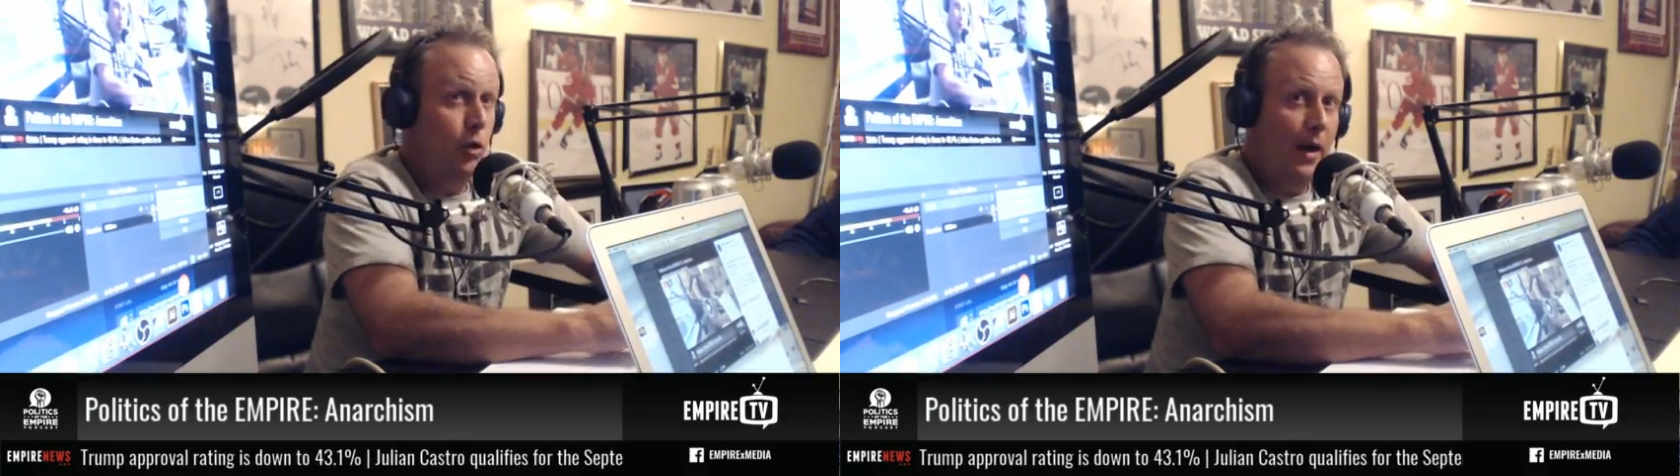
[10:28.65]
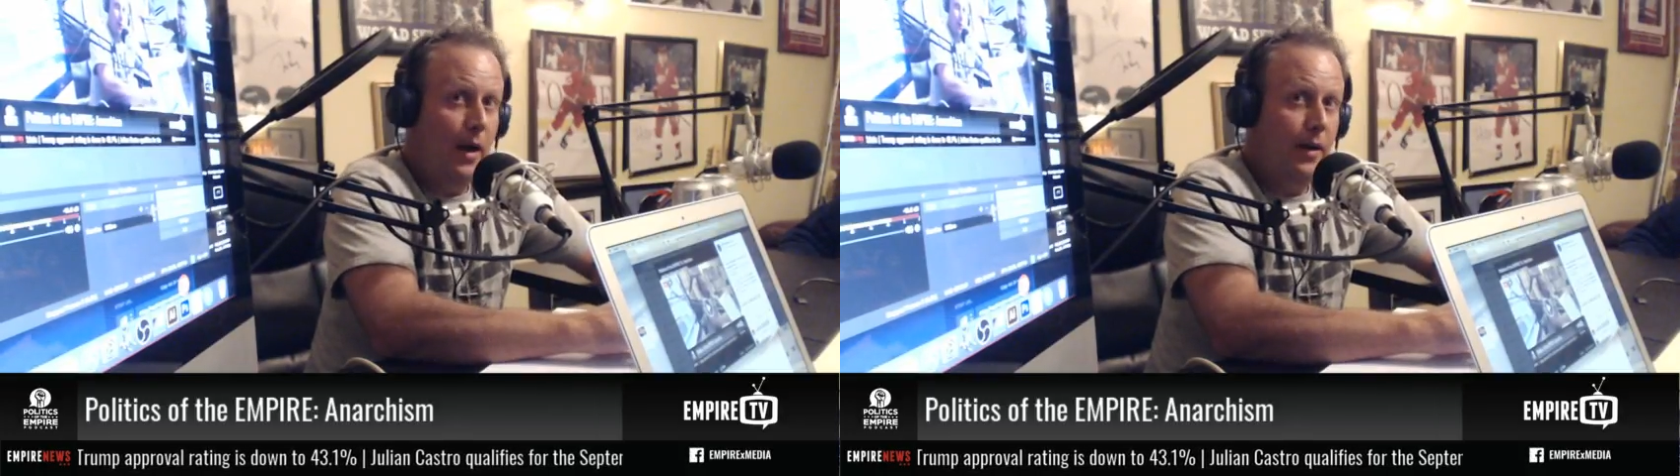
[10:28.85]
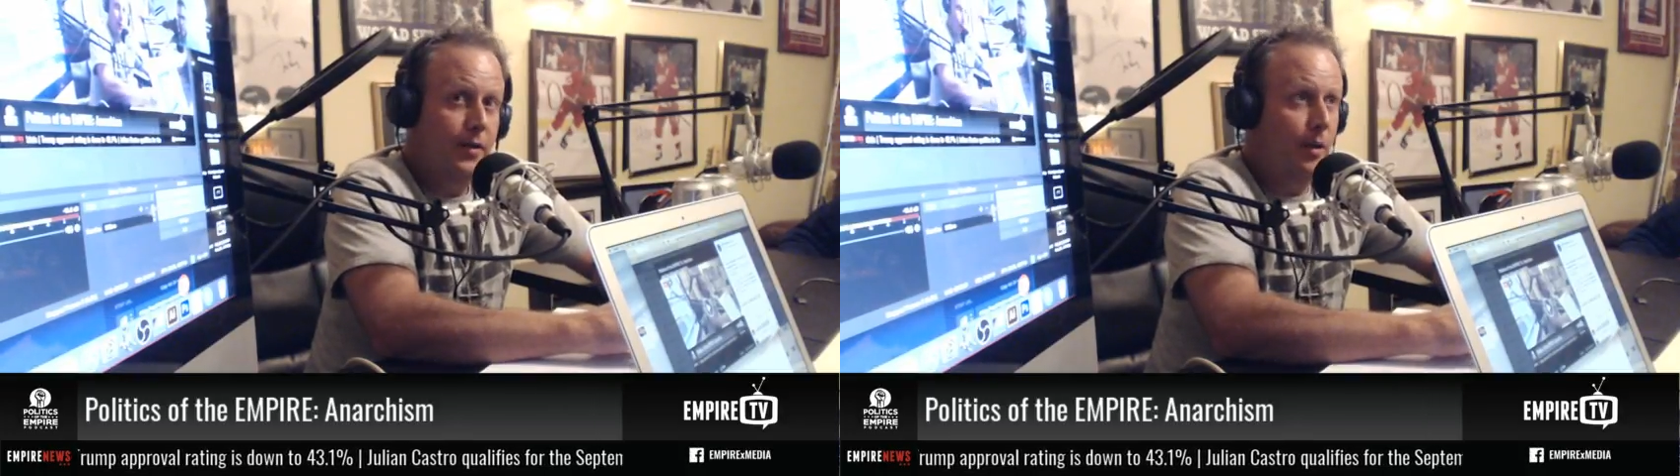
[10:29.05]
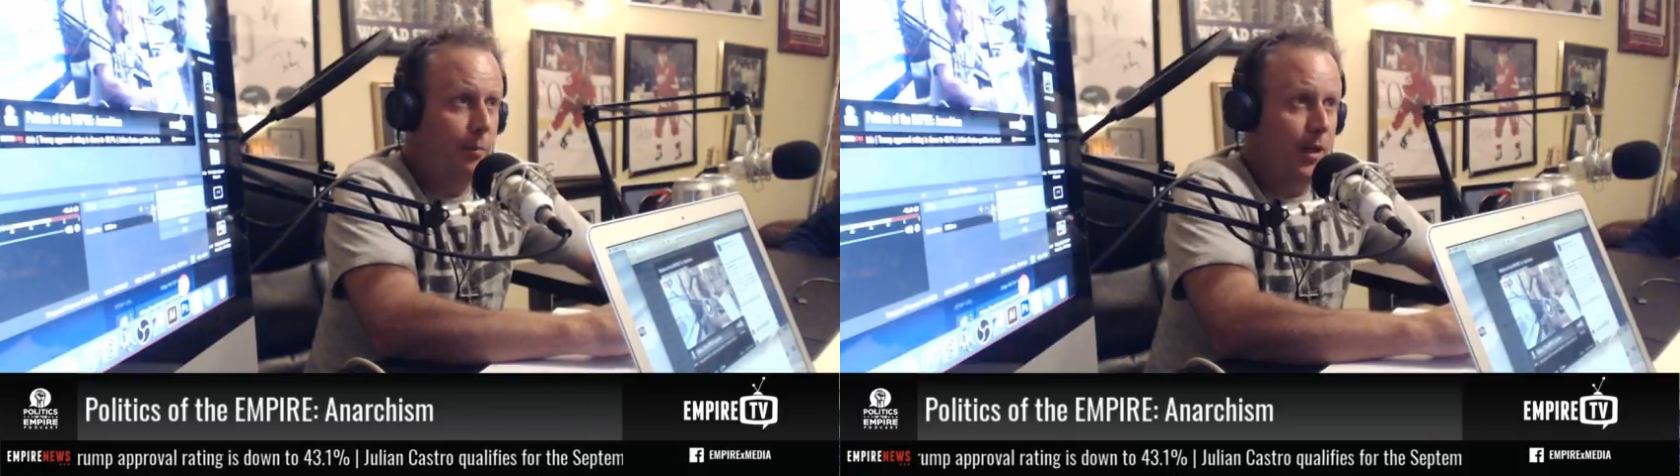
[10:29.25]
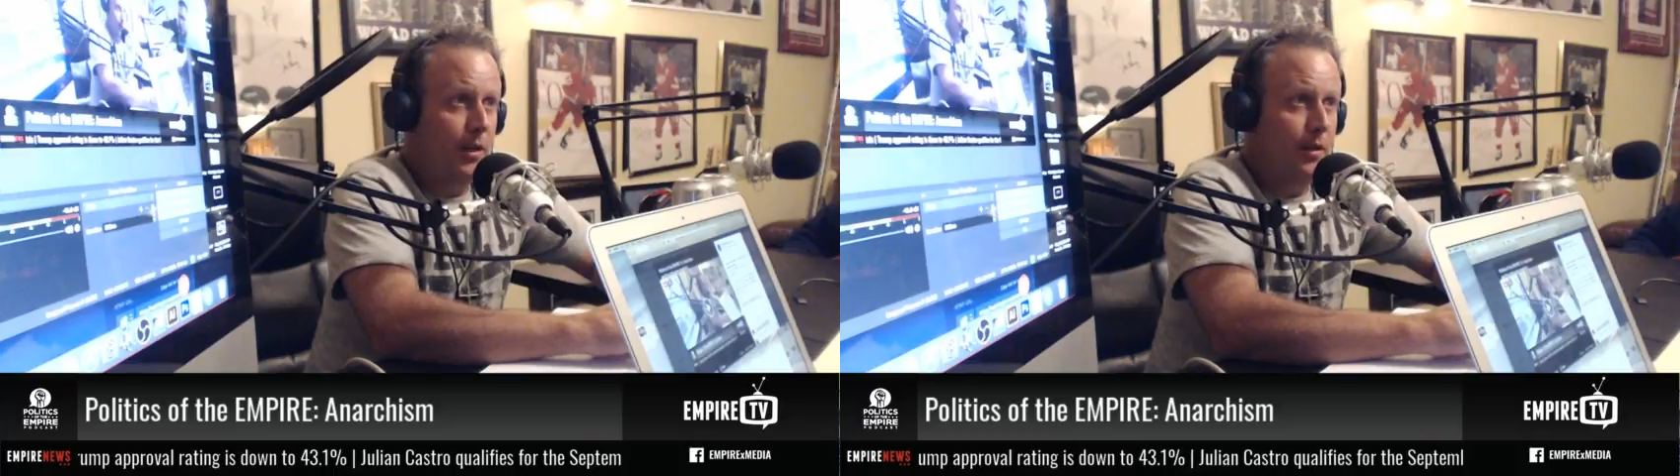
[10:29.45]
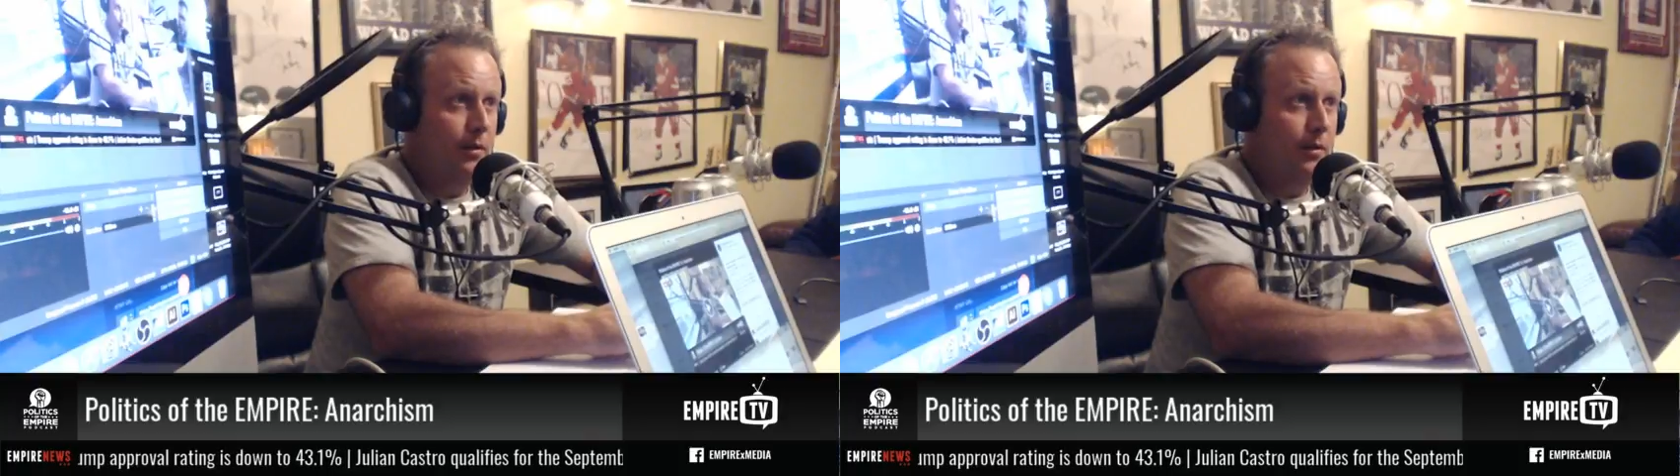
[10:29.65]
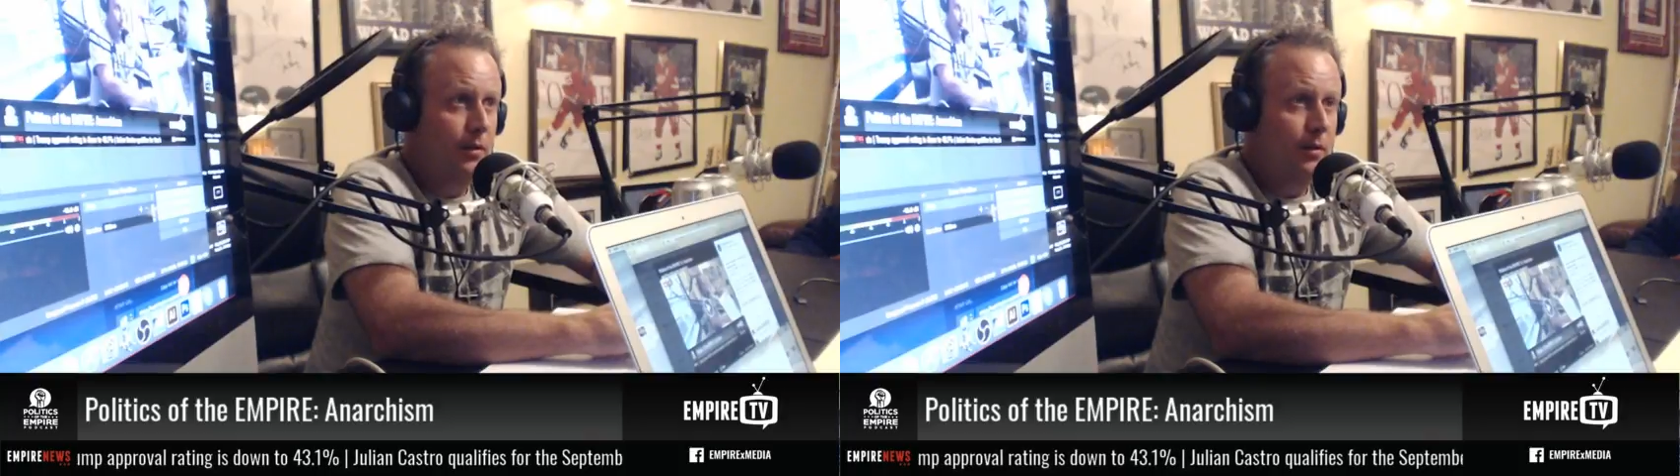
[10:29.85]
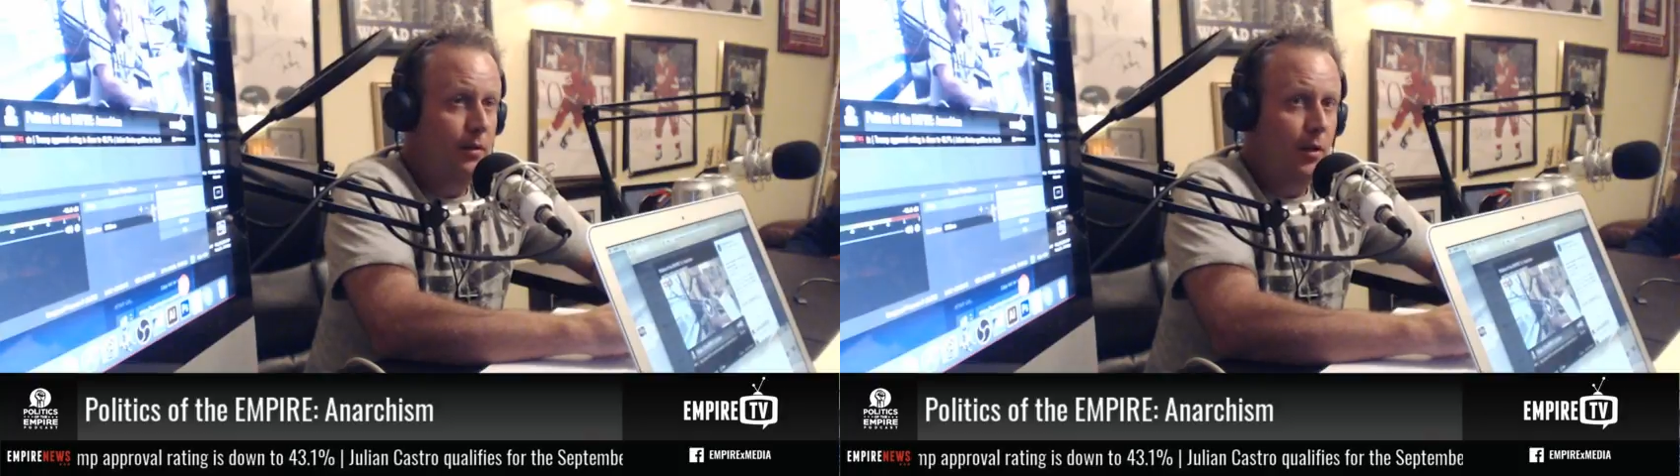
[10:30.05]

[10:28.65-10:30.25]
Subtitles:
whether it be a monarch or elected